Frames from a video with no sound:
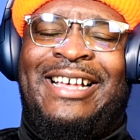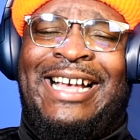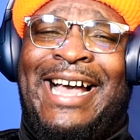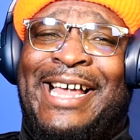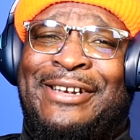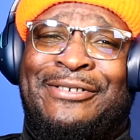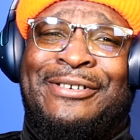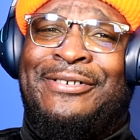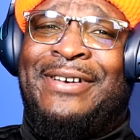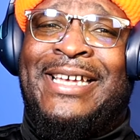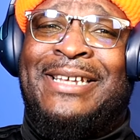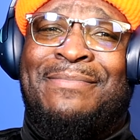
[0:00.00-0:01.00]
I don't
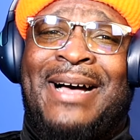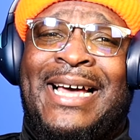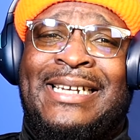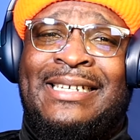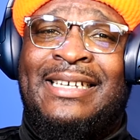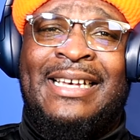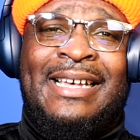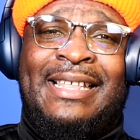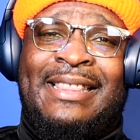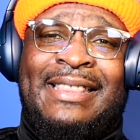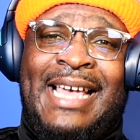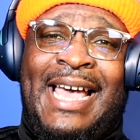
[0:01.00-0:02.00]
know anybody
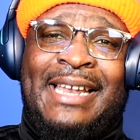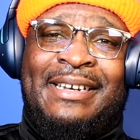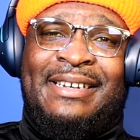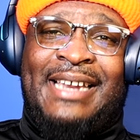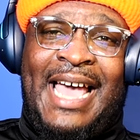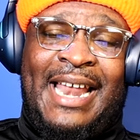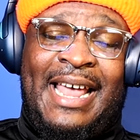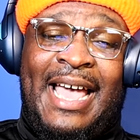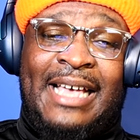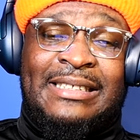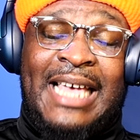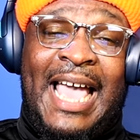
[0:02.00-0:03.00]
that that
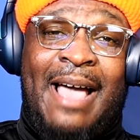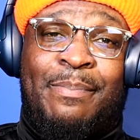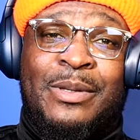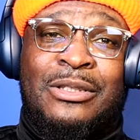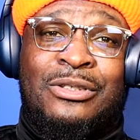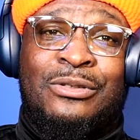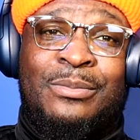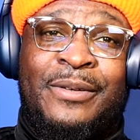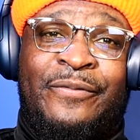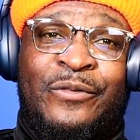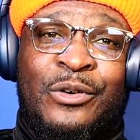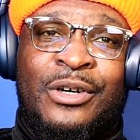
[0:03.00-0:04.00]
has happened to
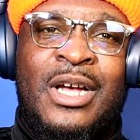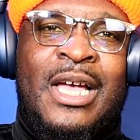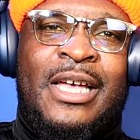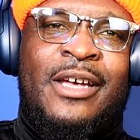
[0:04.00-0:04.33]
before.